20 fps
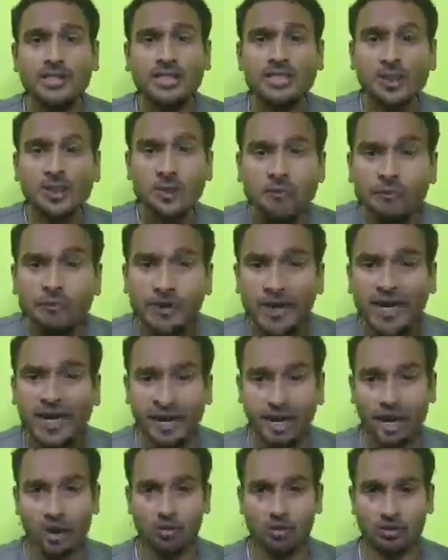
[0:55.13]
once
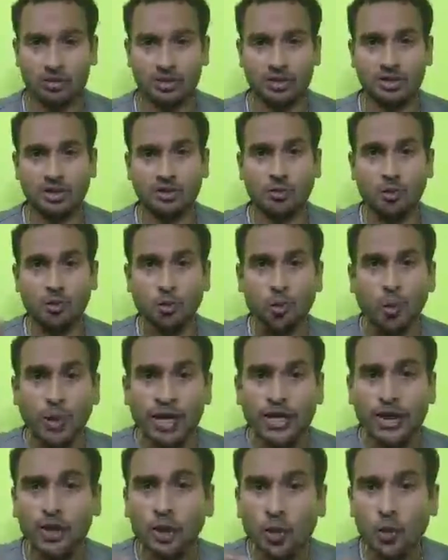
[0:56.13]
you figure out
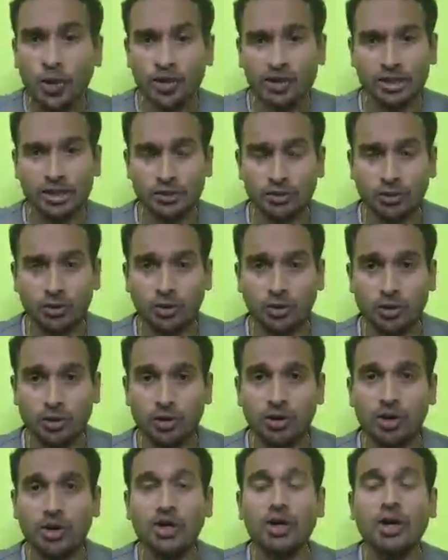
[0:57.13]
where you
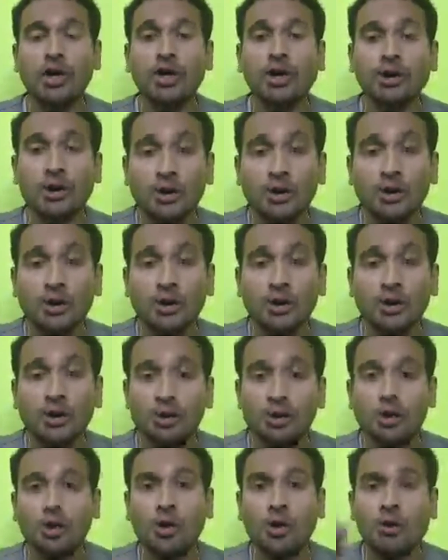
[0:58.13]
wanted to go,
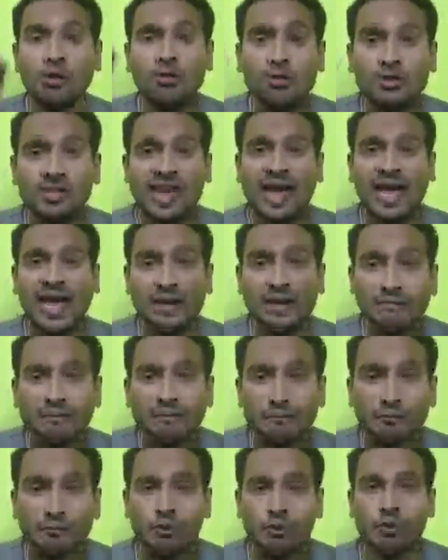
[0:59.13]
no
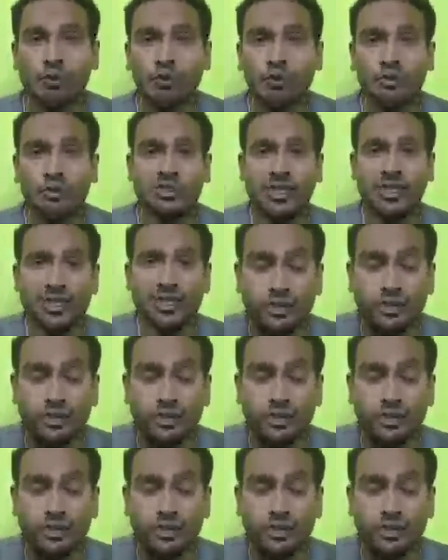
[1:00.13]
damn force